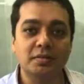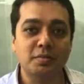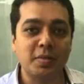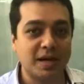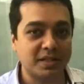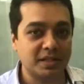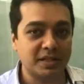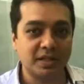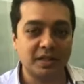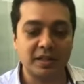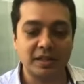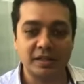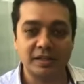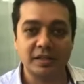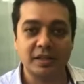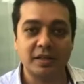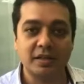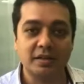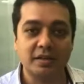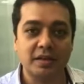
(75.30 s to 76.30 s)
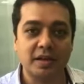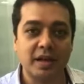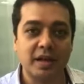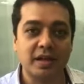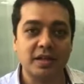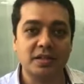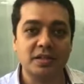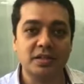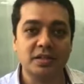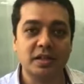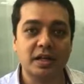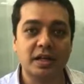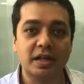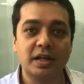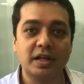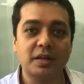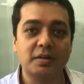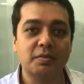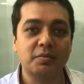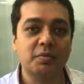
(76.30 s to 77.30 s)
magic in his hands, and
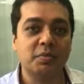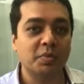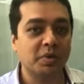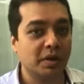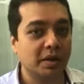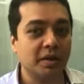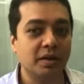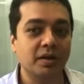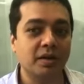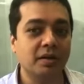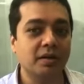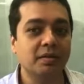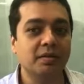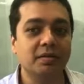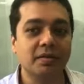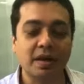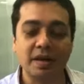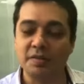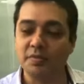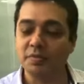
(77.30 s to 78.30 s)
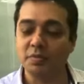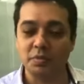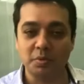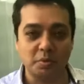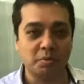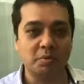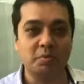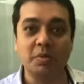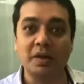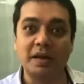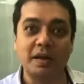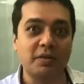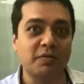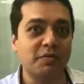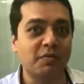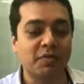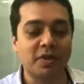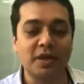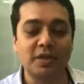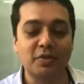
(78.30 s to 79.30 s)
I really have
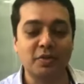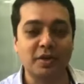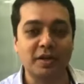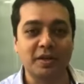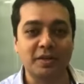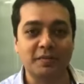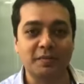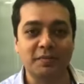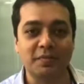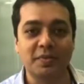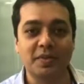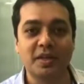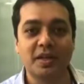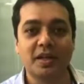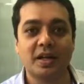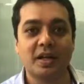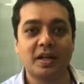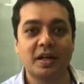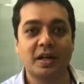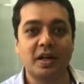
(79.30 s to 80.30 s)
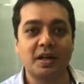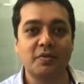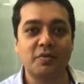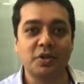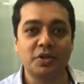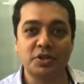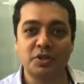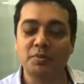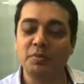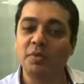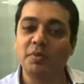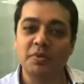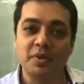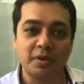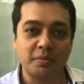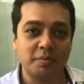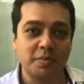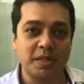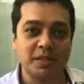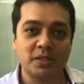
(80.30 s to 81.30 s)
blind faith on him. I wish him
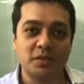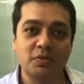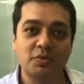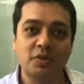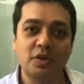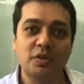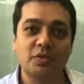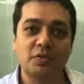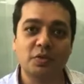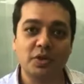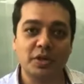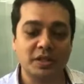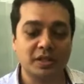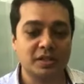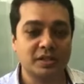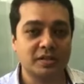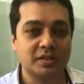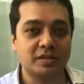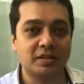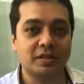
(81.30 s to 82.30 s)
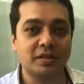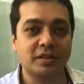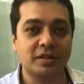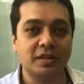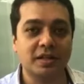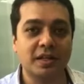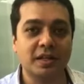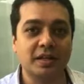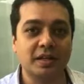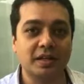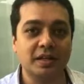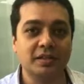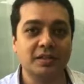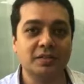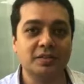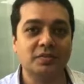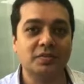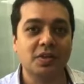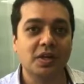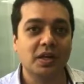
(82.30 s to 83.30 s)
the best of luck for his techniques.
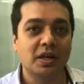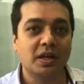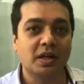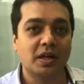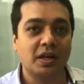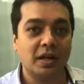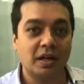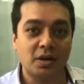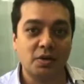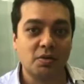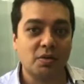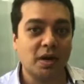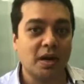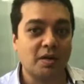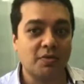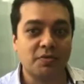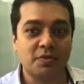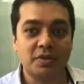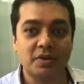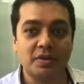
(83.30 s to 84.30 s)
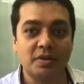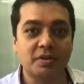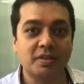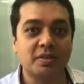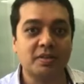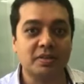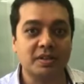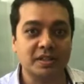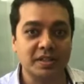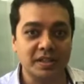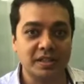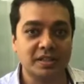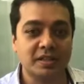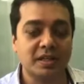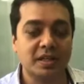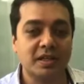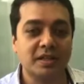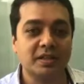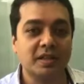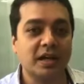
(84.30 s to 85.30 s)
Now, after these
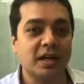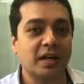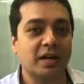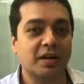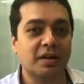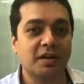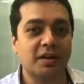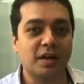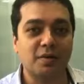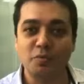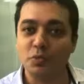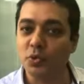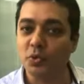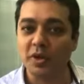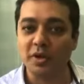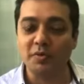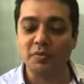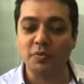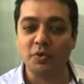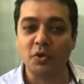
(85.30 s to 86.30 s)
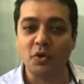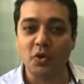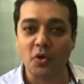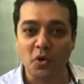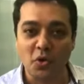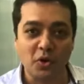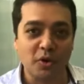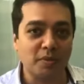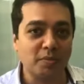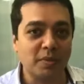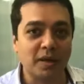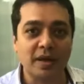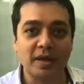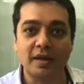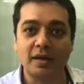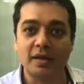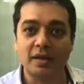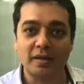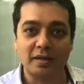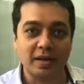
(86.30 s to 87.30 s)
things, I come to him for all
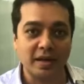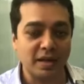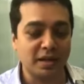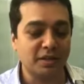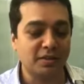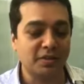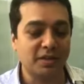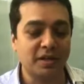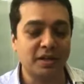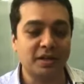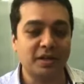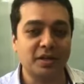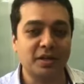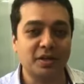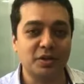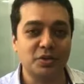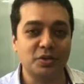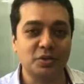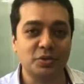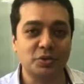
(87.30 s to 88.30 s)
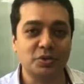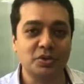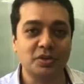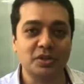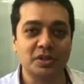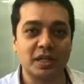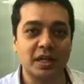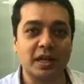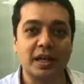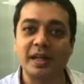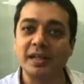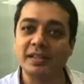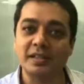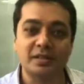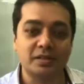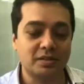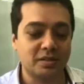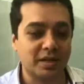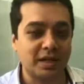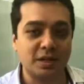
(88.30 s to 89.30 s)
my health-related issues, and I
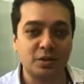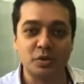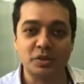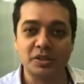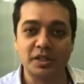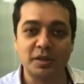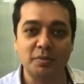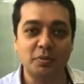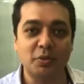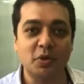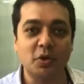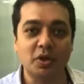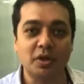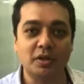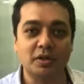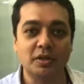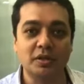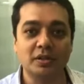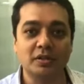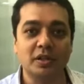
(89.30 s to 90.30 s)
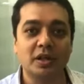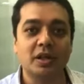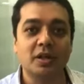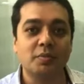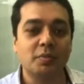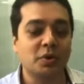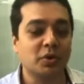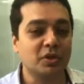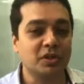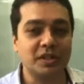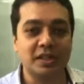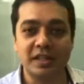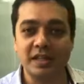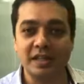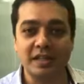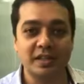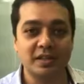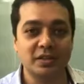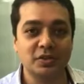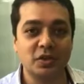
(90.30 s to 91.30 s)
try to skip doctors because
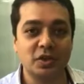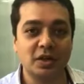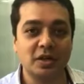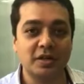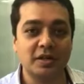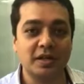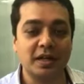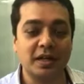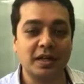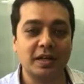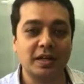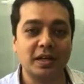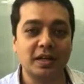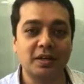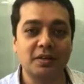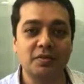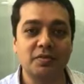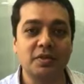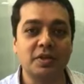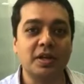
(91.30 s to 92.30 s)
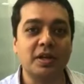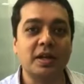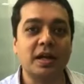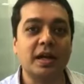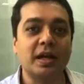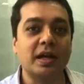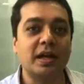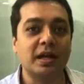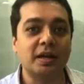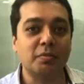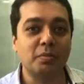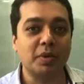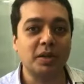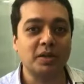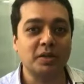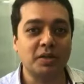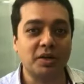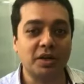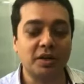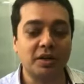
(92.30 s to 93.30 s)
he's got a technique where I can
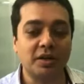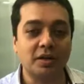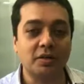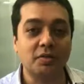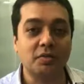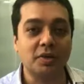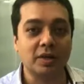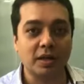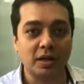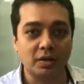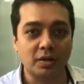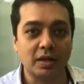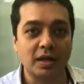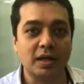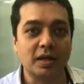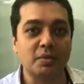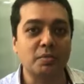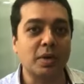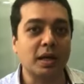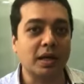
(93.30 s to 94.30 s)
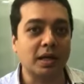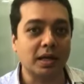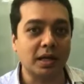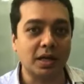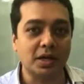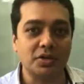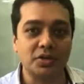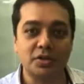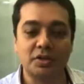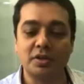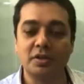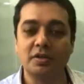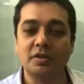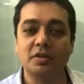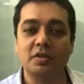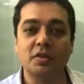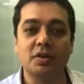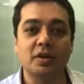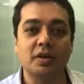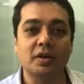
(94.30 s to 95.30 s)
be treated without any
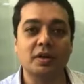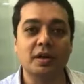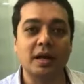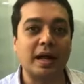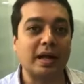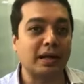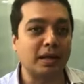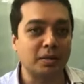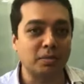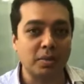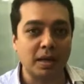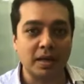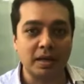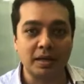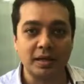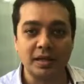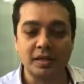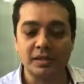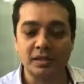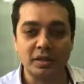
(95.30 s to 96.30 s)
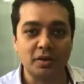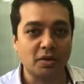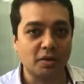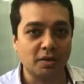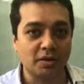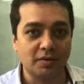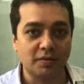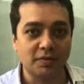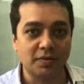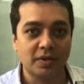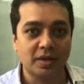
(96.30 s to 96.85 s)
medication or antibiotics and all.